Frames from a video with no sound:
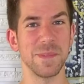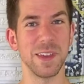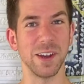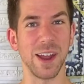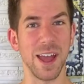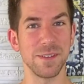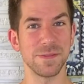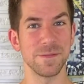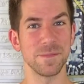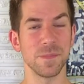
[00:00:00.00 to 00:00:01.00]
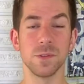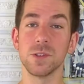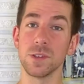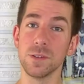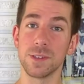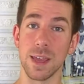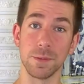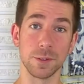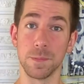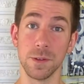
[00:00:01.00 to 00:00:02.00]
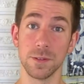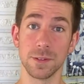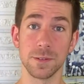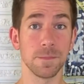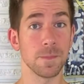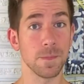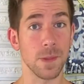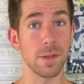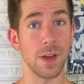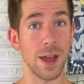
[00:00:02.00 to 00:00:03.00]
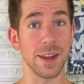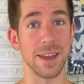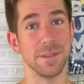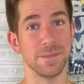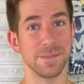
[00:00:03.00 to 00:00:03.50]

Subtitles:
Here I have 2 tablespoons of honey.